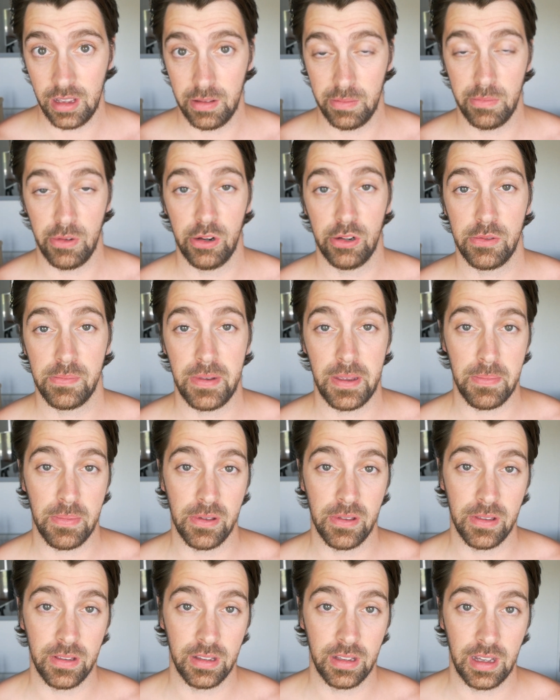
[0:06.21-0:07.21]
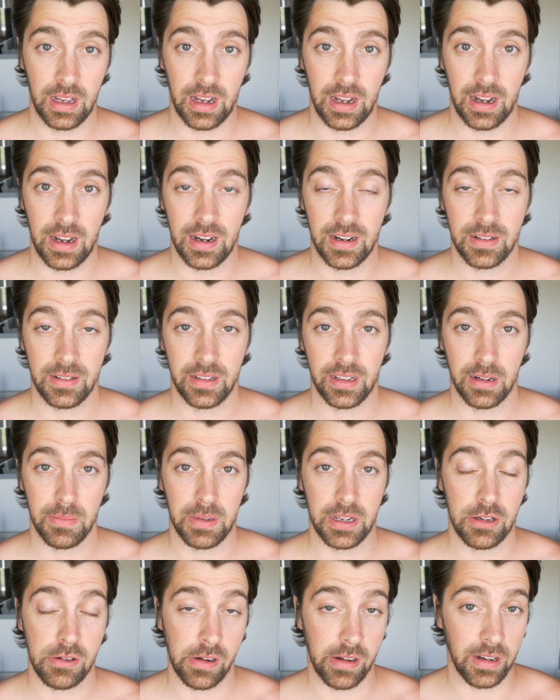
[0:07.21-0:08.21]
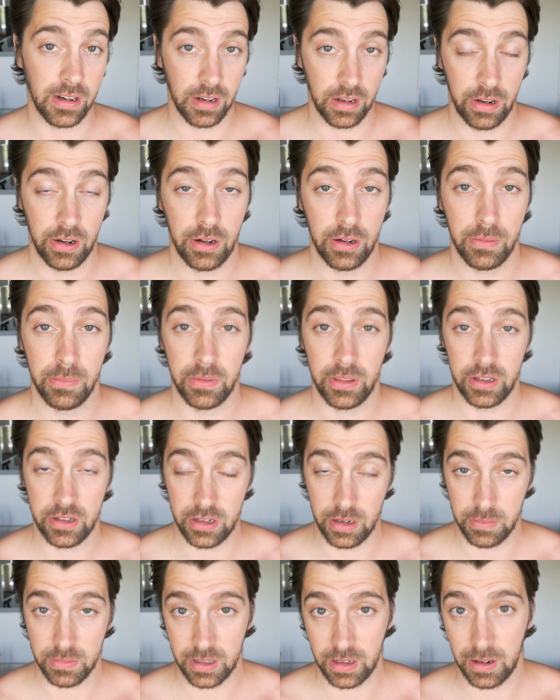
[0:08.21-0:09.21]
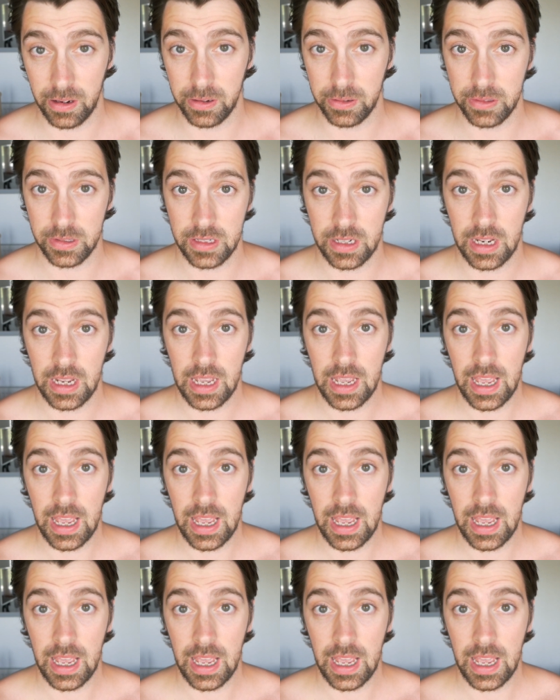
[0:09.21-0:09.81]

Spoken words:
most people are going to be training at home with the gyms closed.